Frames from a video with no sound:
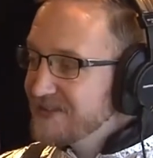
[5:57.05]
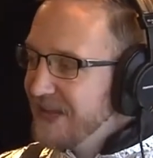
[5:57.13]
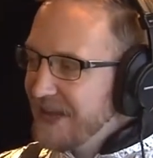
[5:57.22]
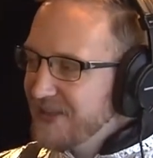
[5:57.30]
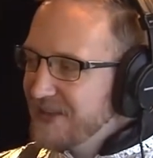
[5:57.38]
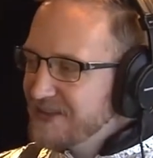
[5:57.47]
I
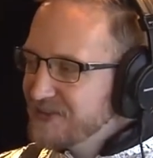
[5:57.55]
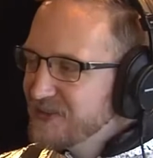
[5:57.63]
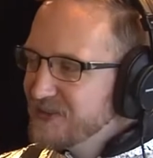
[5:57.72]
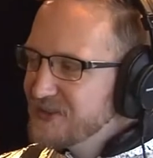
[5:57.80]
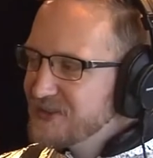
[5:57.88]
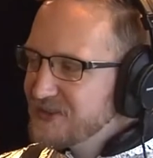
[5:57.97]
think it's
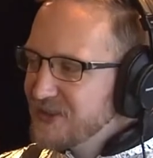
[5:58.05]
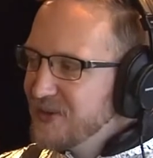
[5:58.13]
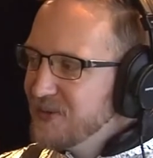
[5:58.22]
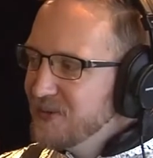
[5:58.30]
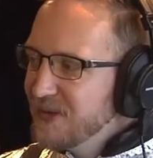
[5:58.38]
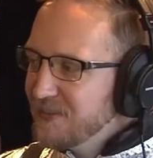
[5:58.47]

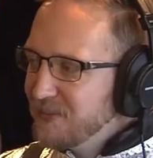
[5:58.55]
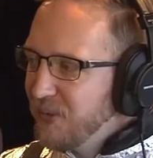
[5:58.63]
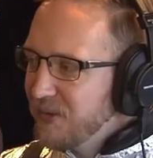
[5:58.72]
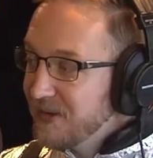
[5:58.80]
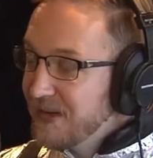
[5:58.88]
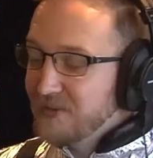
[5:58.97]
so important
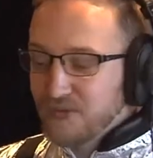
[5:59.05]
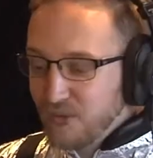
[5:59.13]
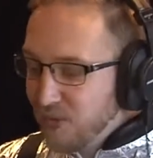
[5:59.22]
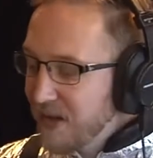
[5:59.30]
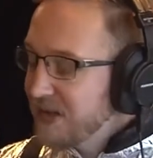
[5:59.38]
and great